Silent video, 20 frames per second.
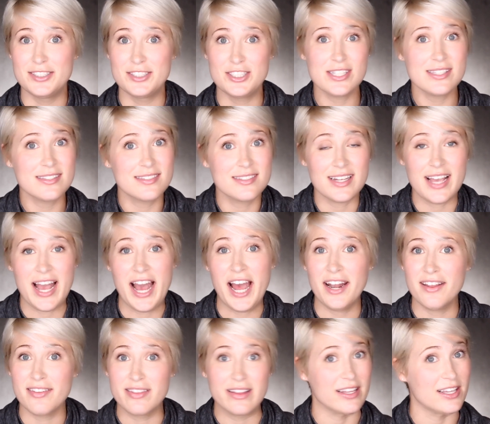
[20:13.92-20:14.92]
just
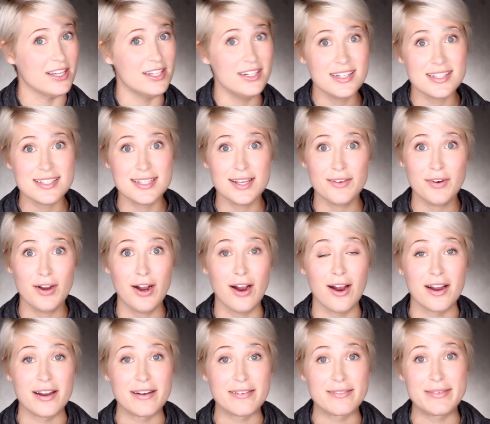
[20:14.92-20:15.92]
out of the goodness of her
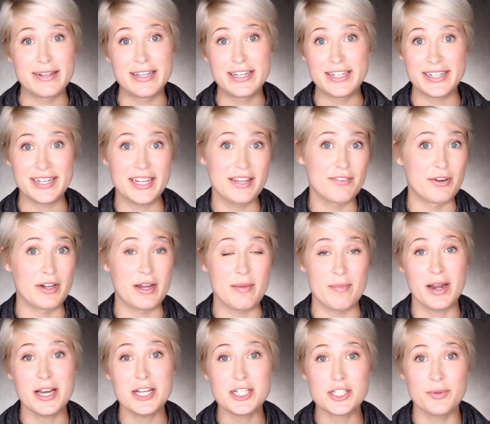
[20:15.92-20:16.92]
heart. We couldn't give her any
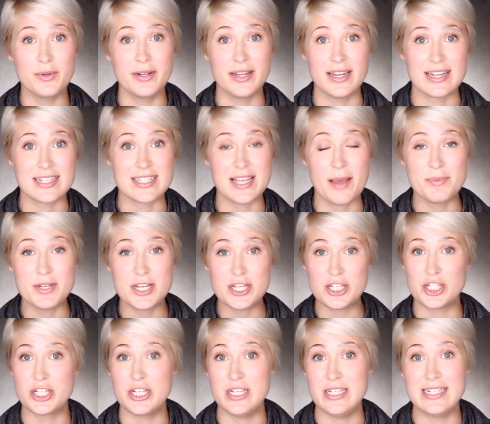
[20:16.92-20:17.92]
money. She wouldn't accept it.
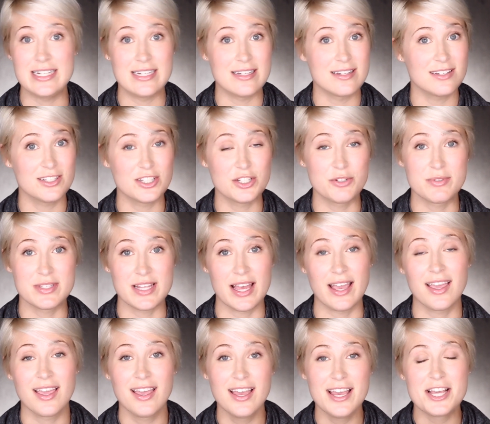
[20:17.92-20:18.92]
She
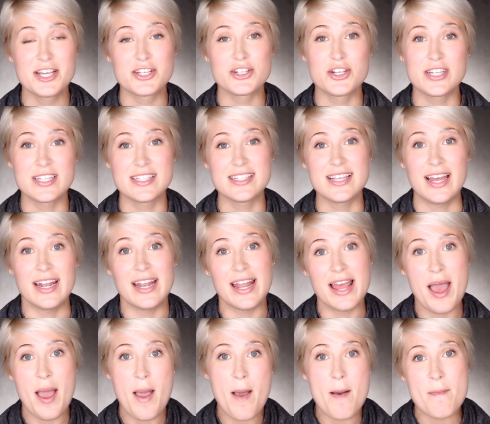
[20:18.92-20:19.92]
just said
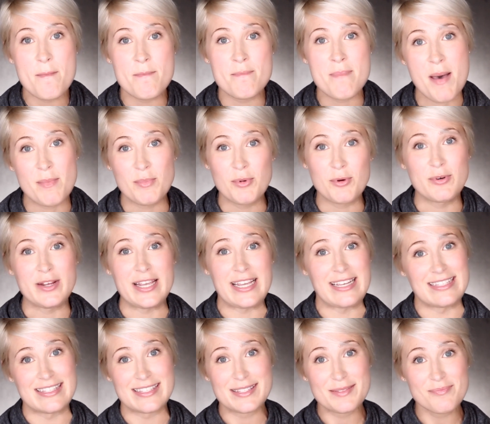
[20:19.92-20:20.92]

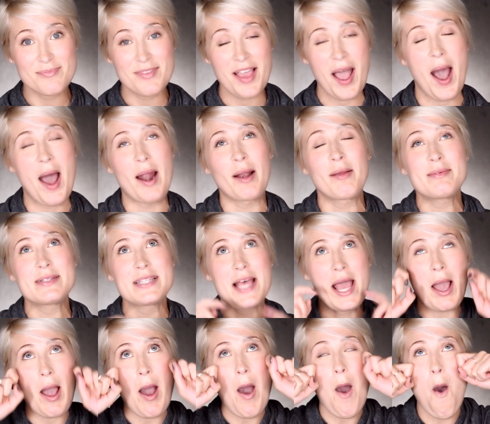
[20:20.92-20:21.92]
memories. And I was
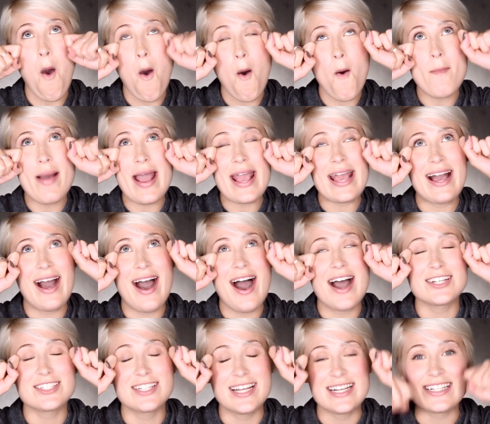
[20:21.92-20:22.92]
like, oh my
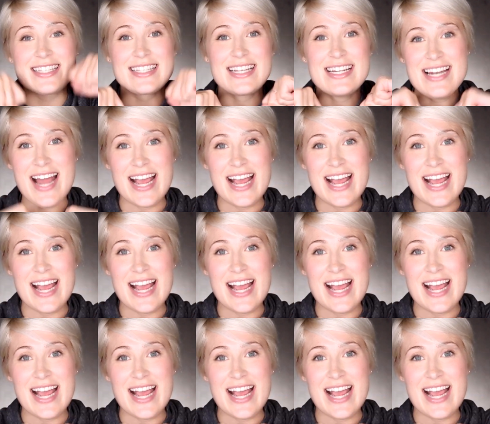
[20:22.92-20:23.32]
gosh, that is the